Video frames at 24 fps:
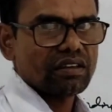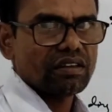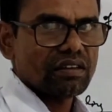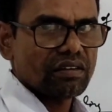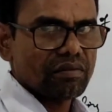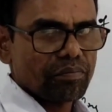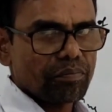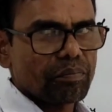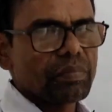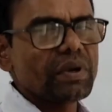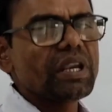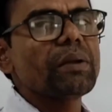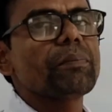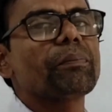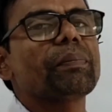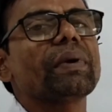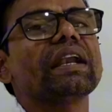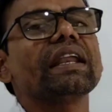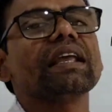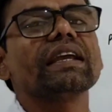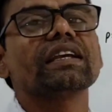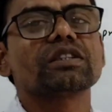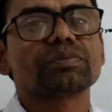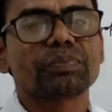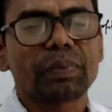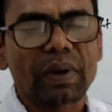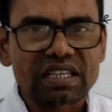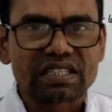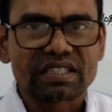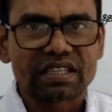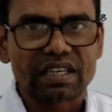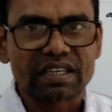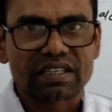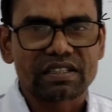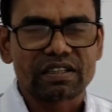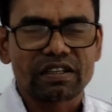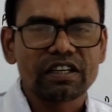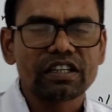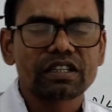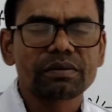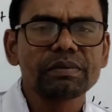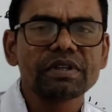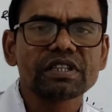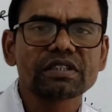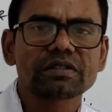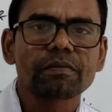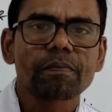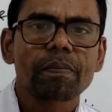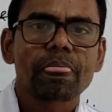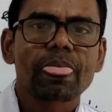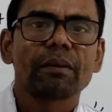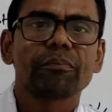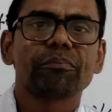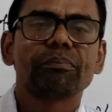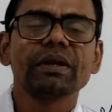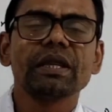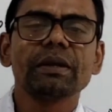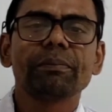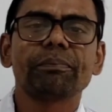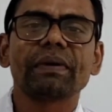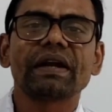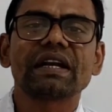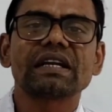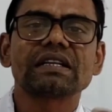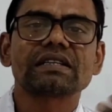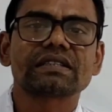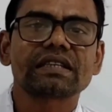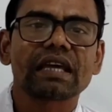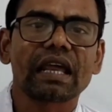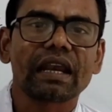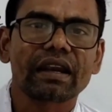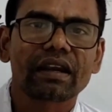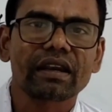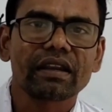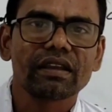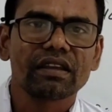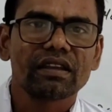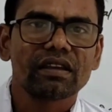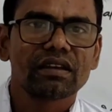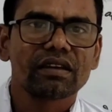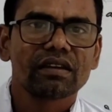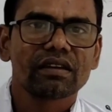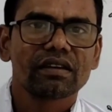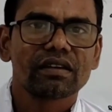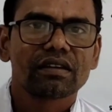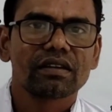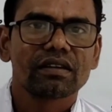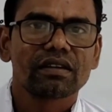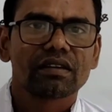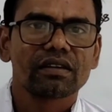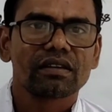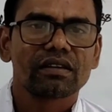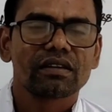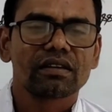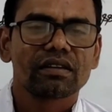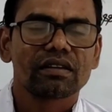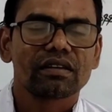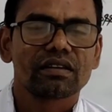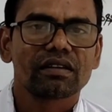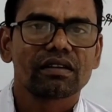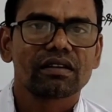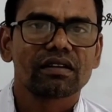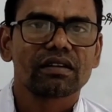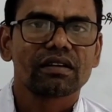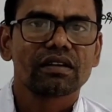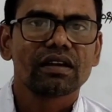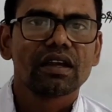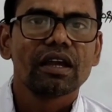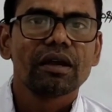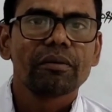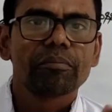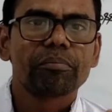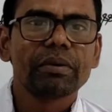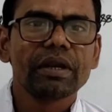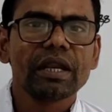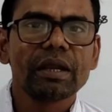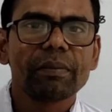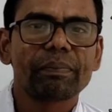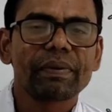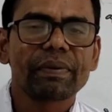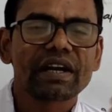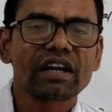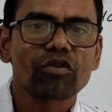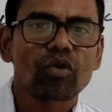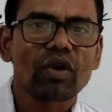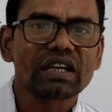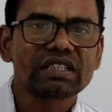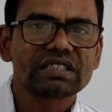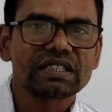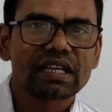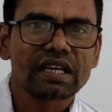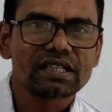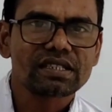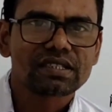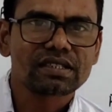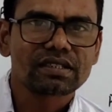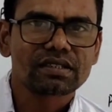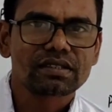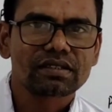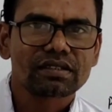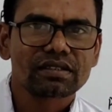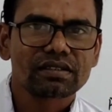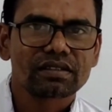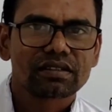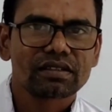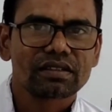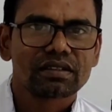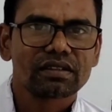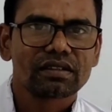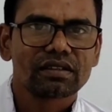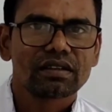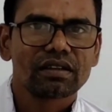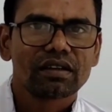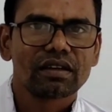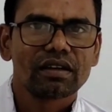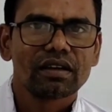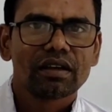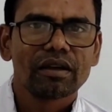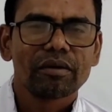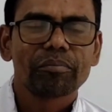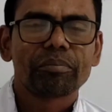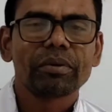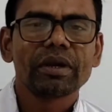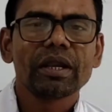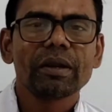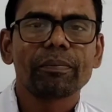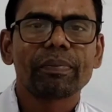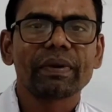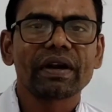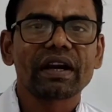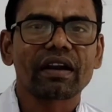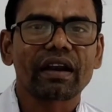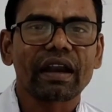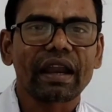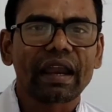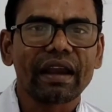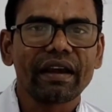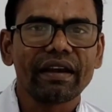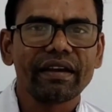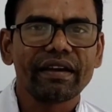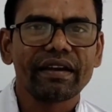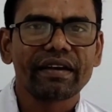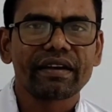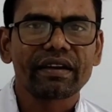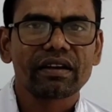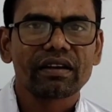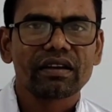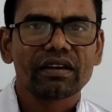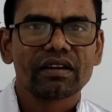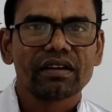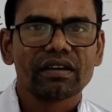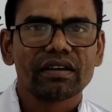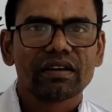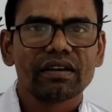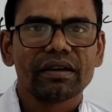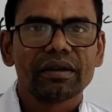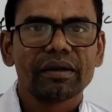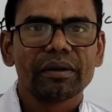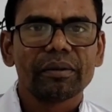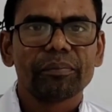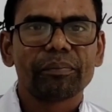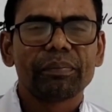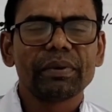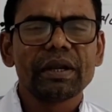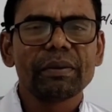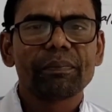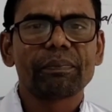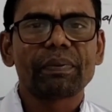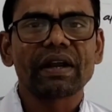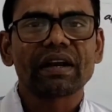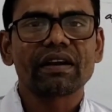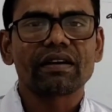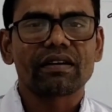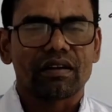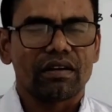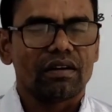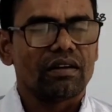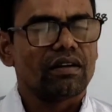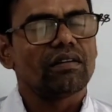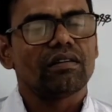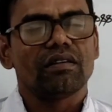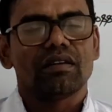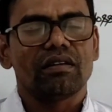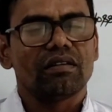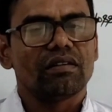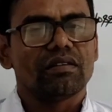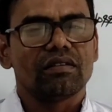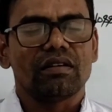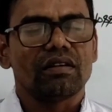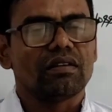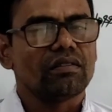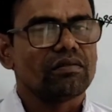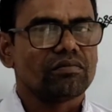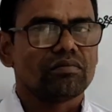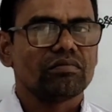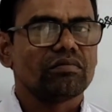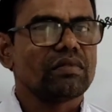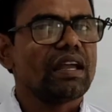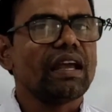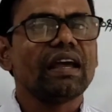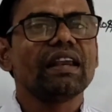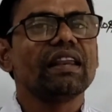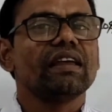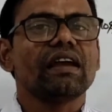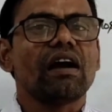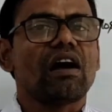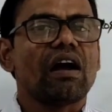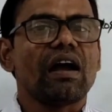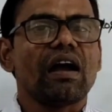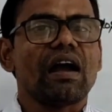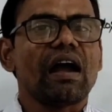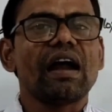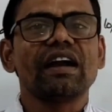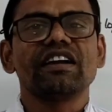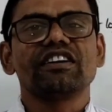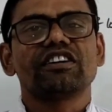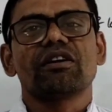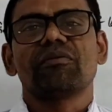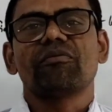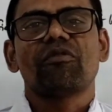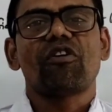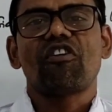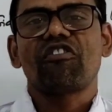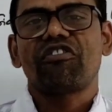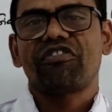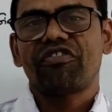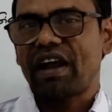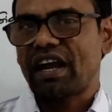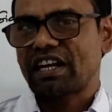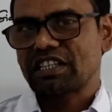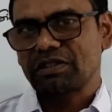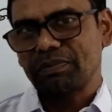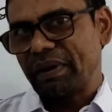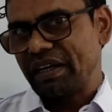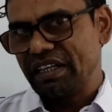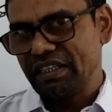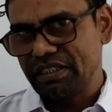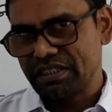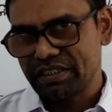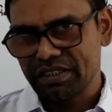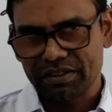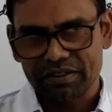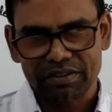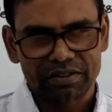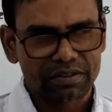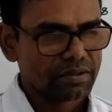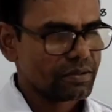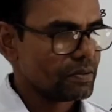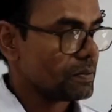Prepaid expenses, it means prepaid salary, prepaid wages, prepaid rent, prepaid any item of expenditures.